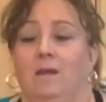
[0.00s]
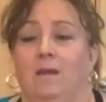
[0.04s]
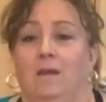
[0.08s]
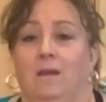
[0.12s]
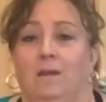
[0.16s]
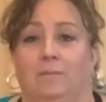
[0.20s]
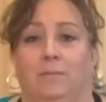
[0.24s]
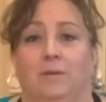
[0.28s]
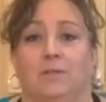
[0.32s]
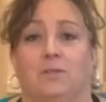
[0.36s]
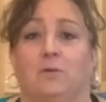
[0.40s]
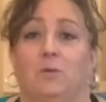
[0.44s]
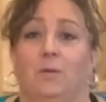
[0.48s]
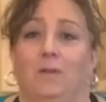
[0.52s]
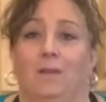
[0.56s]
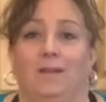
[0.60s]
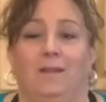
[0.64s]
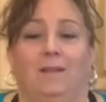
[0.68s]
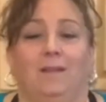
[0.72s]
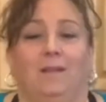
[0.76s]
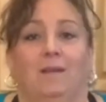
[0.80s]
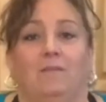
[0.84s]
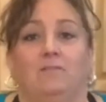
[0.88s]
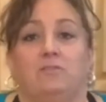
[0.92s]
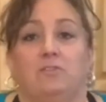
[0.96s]
Pasquale
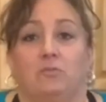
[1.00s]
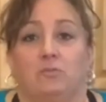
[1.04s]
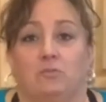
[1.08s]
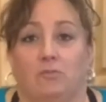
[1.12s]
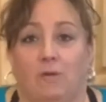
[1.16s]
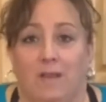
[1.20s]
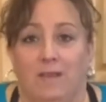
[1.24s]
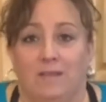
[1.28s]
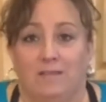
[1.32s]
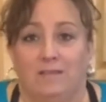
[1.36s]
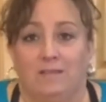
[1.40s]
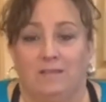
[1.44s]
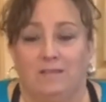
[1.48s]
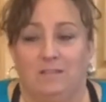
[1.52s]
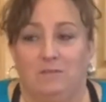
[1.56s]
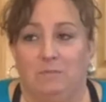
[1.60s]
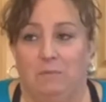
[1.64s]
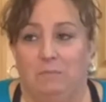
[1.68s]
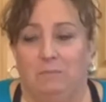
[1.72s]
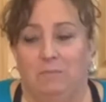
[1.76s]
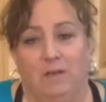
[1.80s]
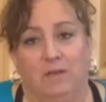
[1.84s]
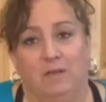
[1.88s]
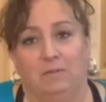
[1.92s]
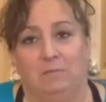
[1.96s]
loves rice and he's
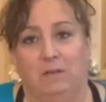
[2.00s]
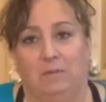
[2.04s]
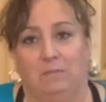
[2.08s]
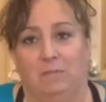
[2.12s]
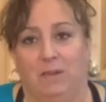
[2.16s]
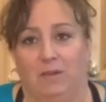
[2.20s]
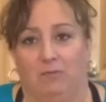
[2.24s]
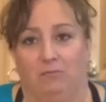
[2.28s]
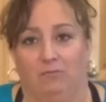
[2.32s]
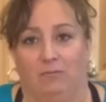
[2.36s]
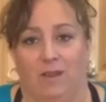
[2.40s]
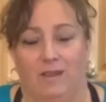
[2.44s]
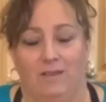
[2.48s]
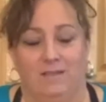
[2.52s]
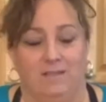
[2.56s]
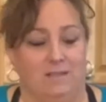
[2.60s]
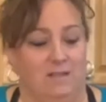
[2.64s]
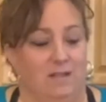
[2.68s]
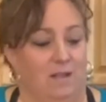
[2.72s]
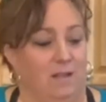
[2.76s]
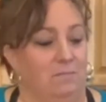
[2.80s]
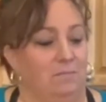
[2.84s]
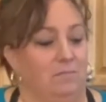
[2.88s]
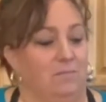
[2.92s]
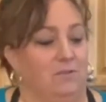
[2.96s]
been bugging me to make rice,
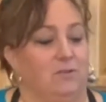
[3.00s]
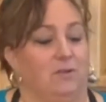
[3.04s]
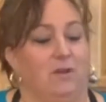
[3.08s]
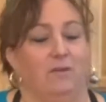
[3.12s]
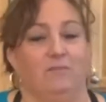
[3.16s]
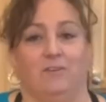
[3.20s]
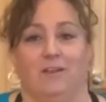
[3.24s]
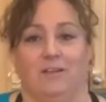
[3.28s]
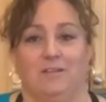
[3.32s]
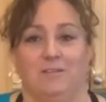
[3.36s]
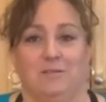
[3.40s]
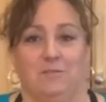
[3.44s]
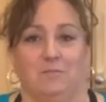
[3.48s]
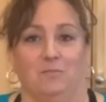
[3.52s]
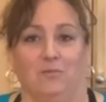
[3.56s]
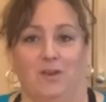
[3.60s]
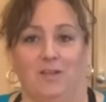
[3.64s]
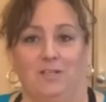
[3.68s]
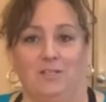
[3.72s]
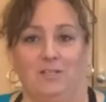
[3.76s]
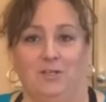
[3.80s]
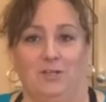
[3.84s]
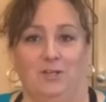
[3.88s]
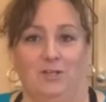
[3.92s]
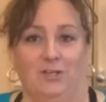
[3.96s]
and so I've got some
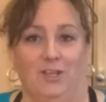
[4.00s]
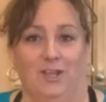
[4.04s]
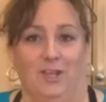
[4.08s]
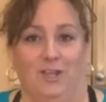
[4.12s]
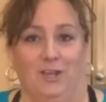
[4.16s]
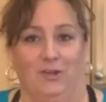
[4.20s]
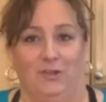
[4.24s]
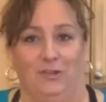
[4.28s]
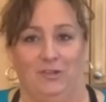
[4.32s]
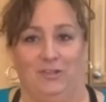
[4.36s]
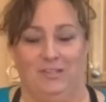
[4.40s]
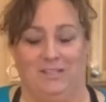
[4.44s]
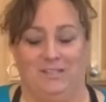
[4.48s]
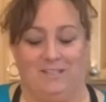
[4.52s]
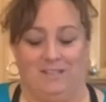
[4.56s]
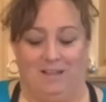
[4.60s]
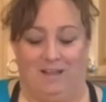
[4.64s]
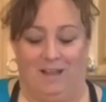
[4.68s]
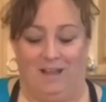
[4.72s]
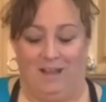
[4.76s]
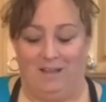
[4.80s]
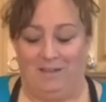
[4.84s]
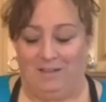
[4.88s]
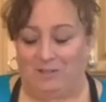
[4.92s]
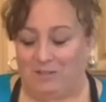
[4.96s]
rice cooking on the
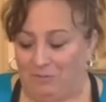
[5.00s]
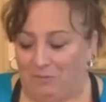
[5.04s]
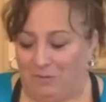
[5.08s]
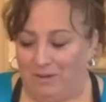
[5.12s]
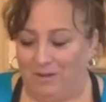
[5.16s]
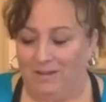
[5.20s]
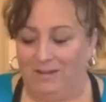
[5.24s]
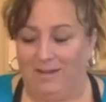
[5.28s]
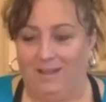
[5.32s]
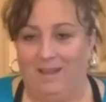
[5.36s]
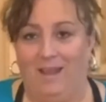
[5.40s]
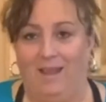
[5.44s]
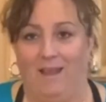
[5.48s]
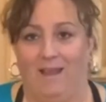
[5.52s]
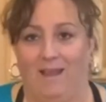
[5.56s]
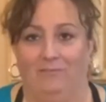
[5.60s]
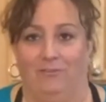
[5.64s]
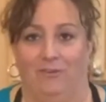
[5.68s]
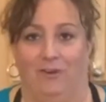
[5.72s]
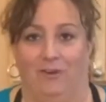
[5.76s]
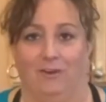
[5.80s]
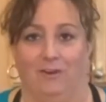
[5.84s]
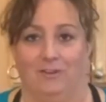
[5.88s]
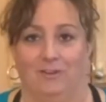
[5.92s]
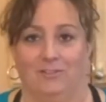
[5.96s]
side. So we're gonna have
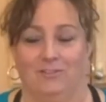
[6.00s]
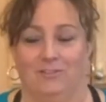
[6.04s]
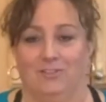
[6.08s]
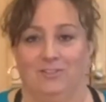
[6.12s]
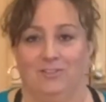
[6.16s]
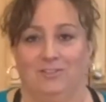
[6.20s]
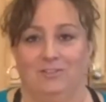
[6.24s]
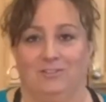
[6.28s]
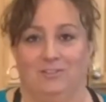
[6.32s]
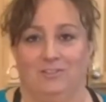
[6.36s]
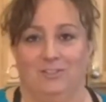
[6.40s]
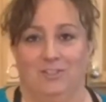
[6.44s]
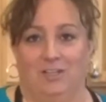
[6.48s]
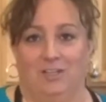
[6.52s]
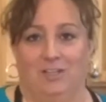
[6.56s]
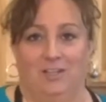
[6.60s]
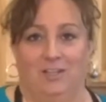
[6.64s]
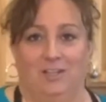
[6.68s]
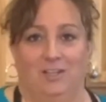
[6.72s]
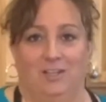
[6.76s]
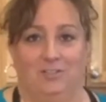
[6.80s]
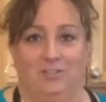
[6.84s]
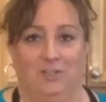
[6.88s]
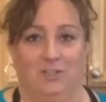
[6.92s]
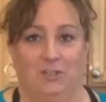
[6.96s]
our chicken
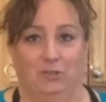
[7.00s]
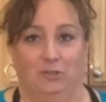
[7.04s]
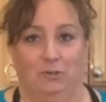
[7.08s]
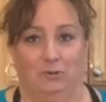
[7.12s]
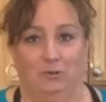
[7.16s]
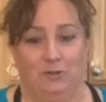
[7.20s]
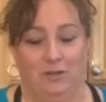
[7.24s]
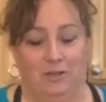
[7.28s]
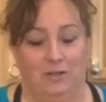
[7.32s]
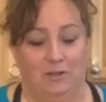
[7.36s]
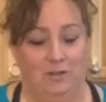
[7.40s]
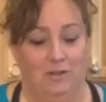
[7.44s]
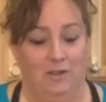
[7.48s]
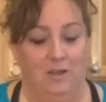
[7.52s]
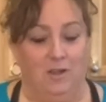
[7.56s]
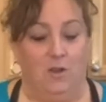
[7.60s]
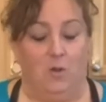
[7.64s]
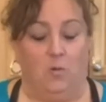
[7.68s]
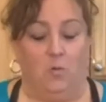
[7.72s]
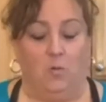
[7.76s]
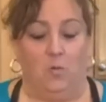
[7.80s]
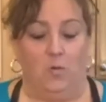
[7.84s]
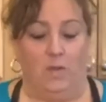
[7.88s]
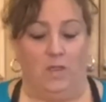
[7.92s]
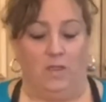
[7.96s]
cacciatore
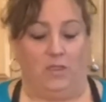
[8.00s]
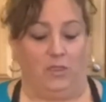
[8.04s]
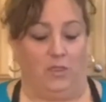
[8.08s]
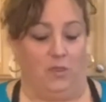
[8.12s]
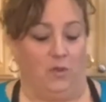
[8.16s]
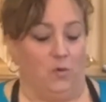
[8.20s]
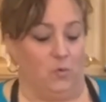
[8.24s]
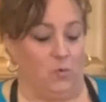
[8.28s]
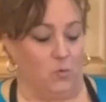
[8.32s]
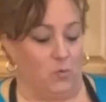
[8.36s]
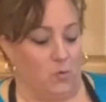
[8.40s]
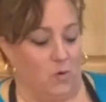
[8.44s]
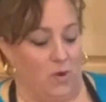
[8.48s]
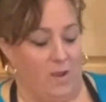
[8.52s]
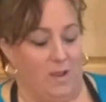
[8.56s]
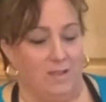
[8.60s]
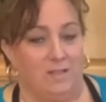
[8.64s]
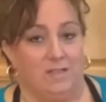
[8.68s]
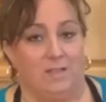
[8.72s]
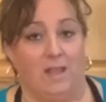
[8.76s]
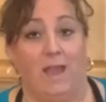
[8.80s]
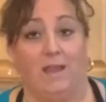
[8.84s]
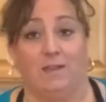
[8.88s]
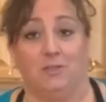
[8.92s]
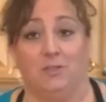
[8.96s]
with
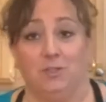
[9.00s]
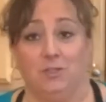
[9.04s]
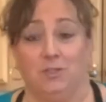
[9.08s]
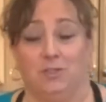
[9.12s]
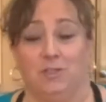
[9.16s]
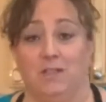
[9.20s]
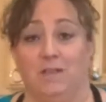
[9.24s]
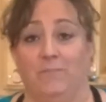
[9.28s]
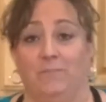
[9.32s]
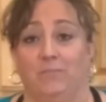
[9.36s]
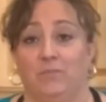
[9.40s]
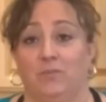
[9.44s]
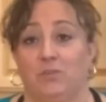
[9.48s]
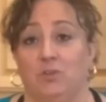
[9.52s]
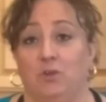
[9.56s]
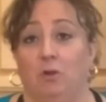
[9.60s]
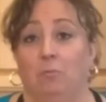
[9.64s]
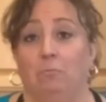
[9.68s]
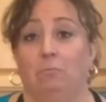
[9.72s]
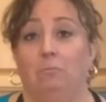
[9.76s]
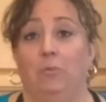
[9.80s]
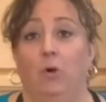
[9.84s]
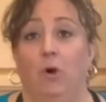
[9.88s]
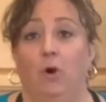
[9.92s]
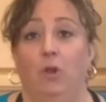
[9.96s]
rice. Actually, it's
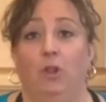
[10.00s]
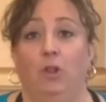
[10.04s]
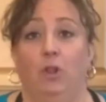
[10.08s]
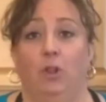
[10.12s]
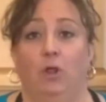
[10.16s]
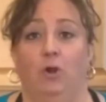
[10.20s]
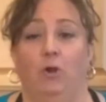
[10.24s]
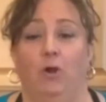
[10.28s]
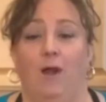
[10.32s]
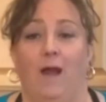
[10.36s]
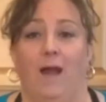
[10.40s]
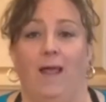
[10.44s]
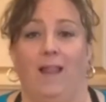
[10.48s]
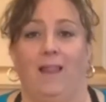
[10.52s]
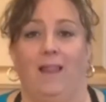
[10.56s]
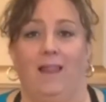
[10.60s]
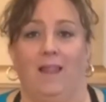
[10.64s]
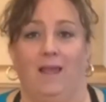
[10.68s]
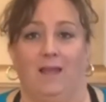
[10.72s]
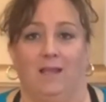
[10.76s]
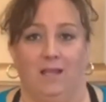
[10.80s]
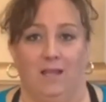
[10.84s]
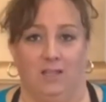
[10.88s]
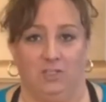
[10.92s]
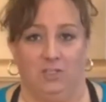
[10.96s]
called pollo
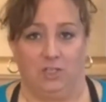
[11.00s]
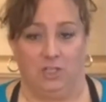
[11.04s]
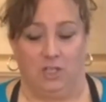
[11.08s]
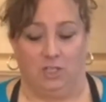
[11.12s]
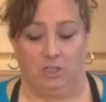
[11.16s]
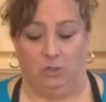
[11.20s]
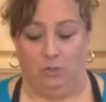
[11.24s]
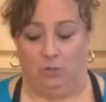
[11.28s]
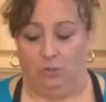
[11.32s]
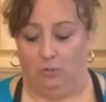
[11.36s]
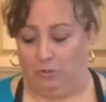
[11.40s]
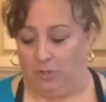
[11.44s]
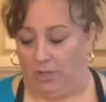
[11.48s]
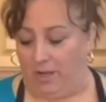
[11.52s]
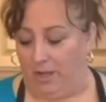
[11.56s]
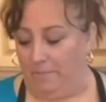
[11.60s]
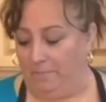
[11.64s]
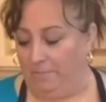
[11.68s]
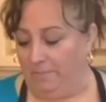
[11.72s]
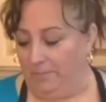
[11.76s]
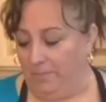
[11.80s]
alla cacciatora.